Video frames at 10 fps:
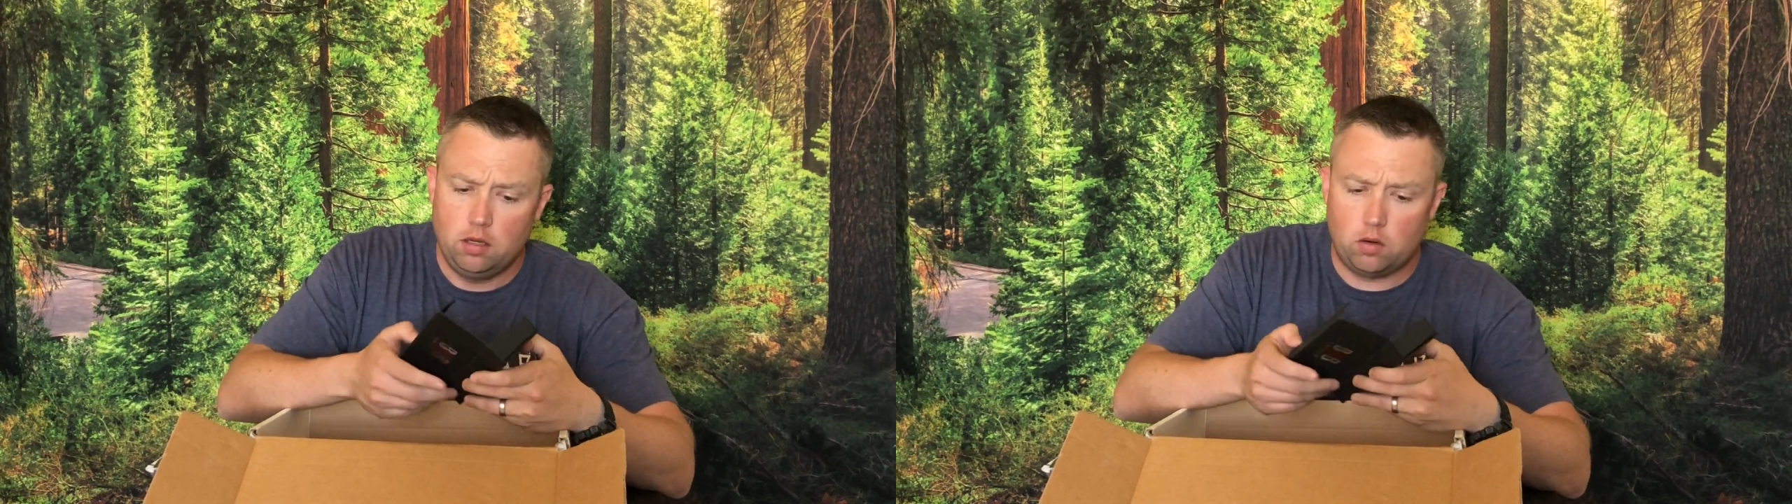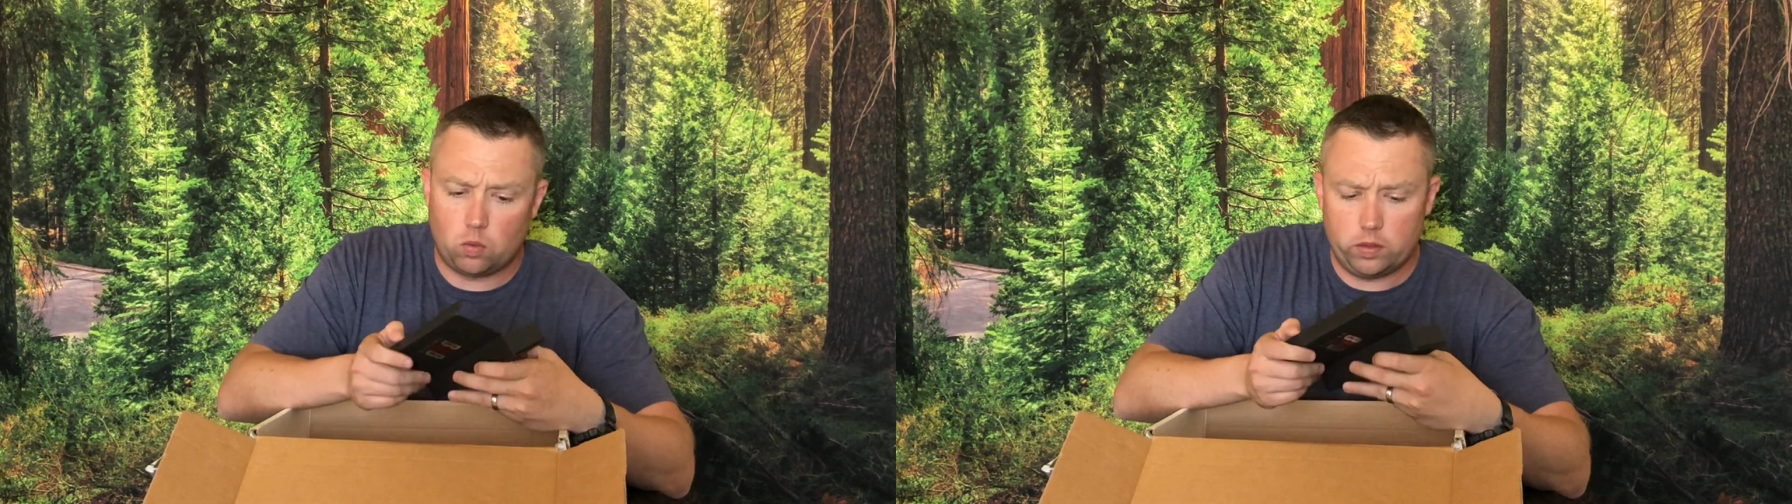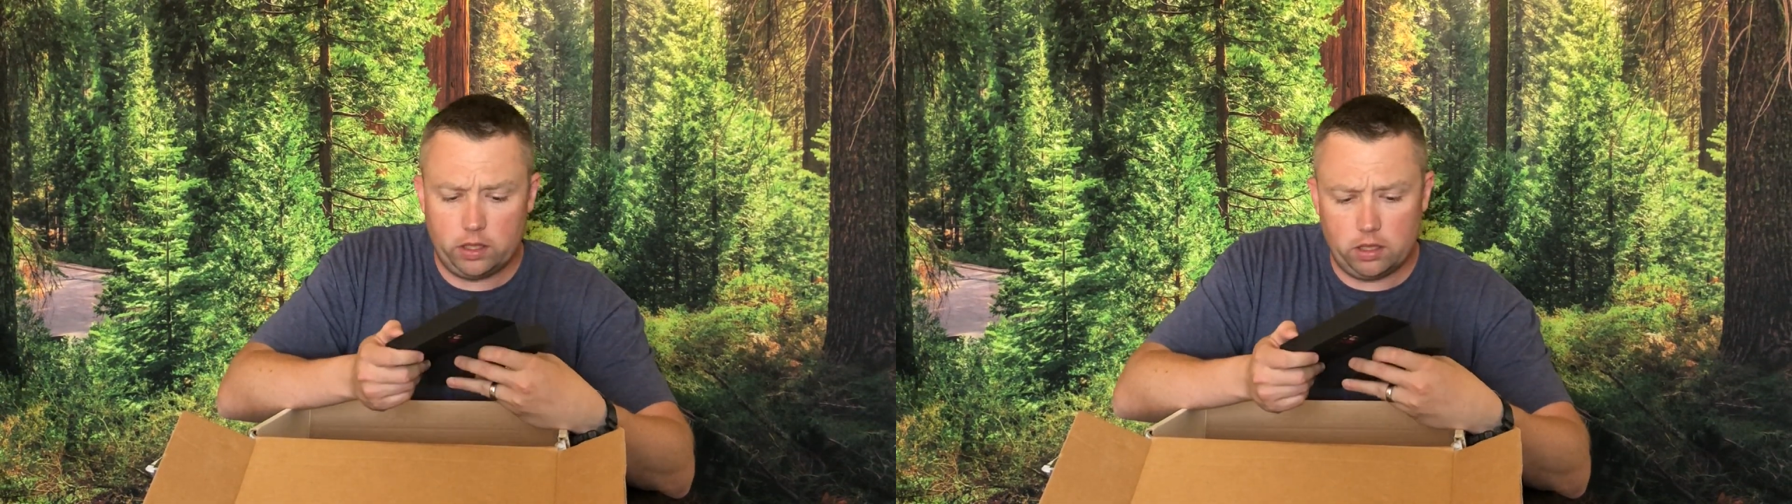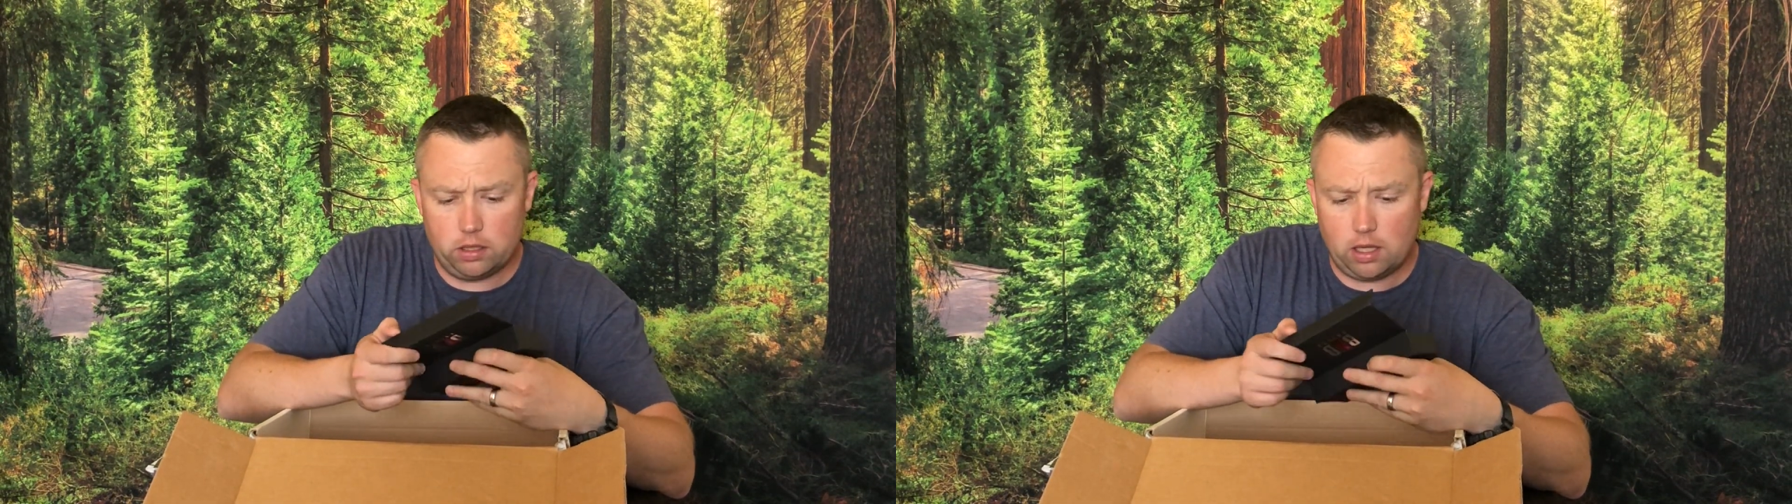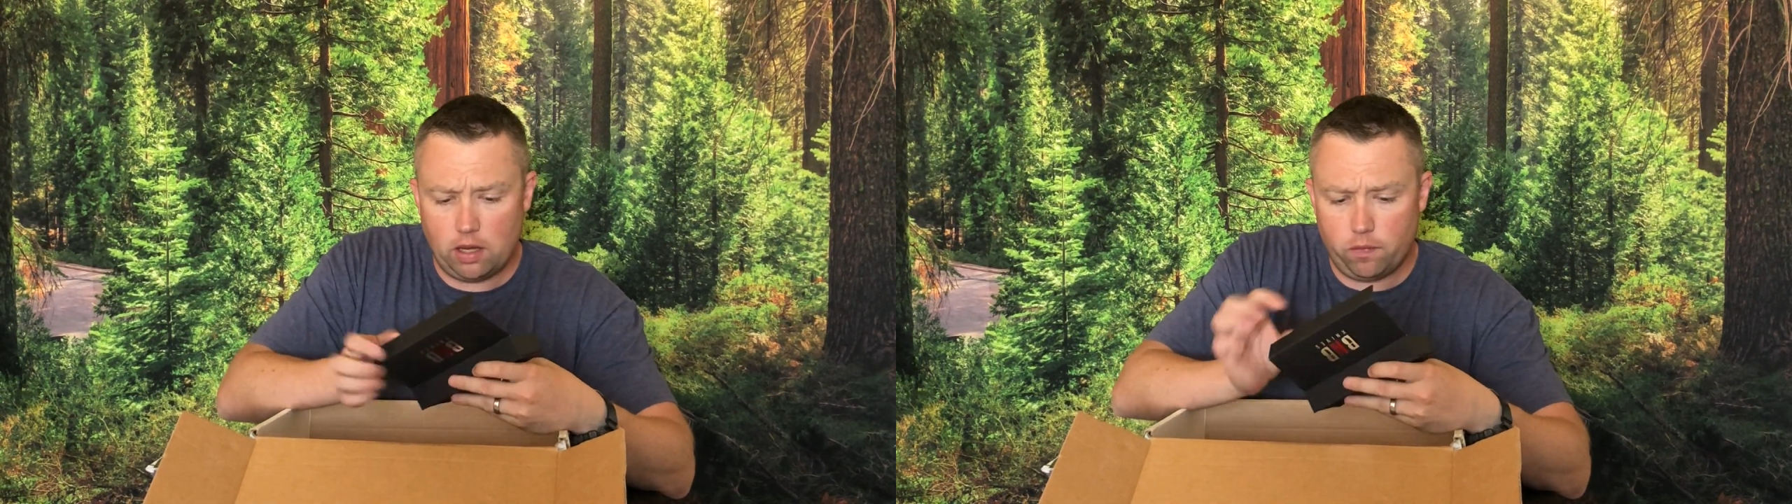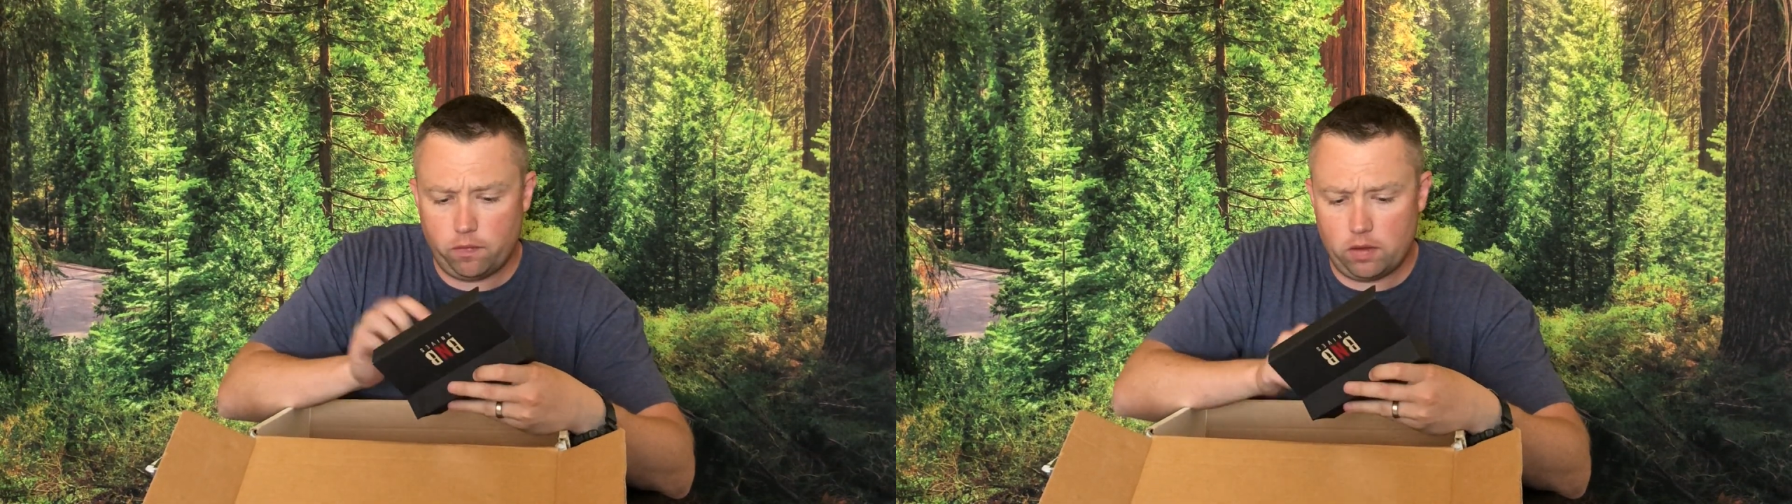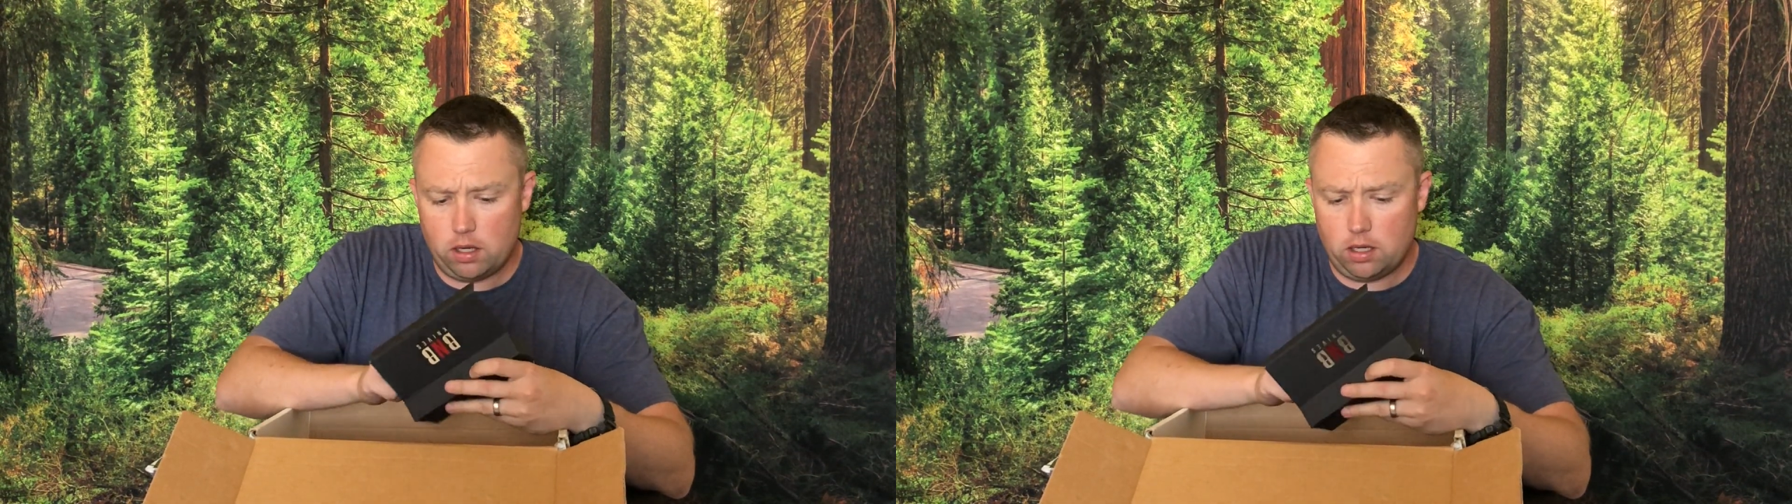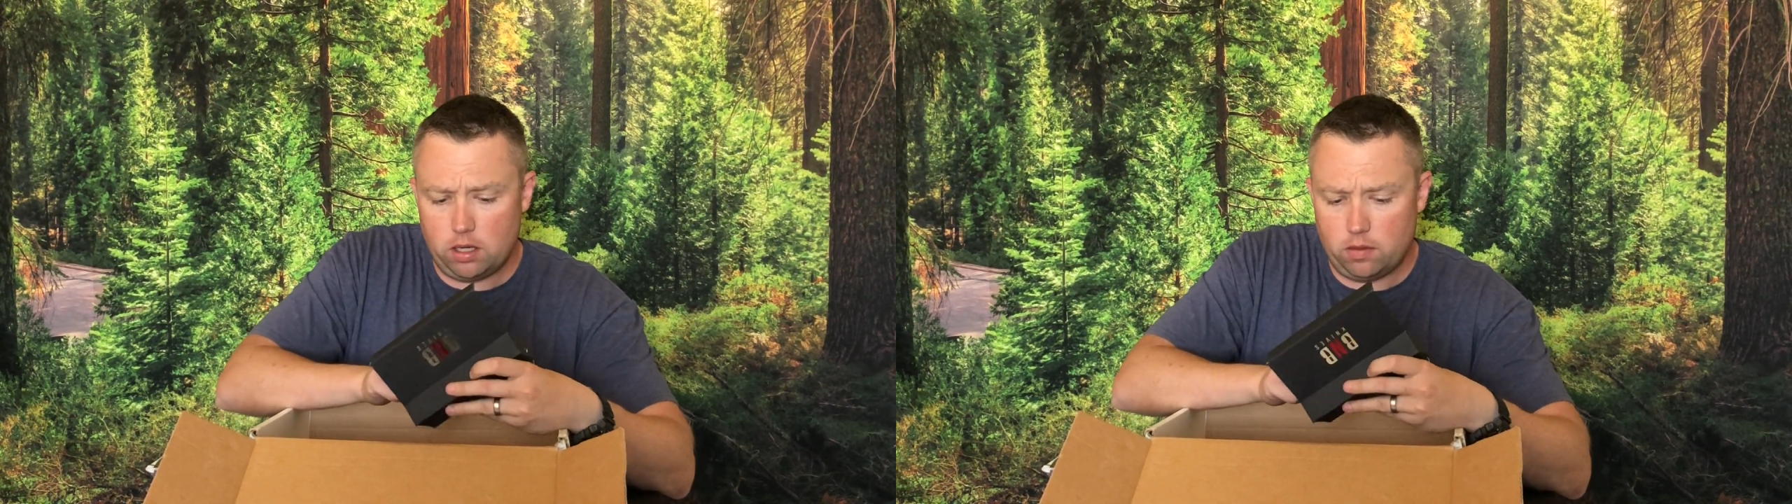or really good knife
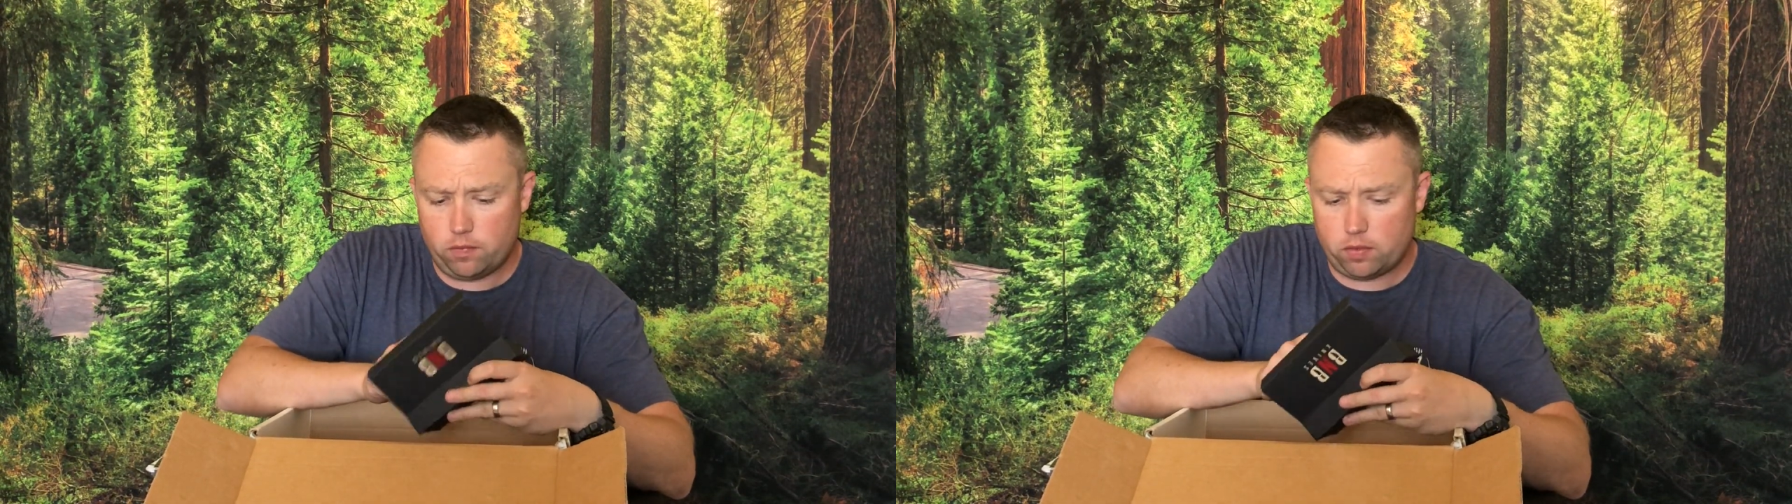uh,